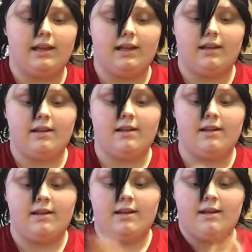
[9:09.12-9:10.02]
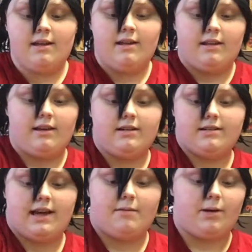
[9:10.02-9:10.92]
Yeah.
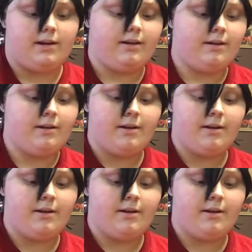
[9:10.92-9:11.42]
There's that wig.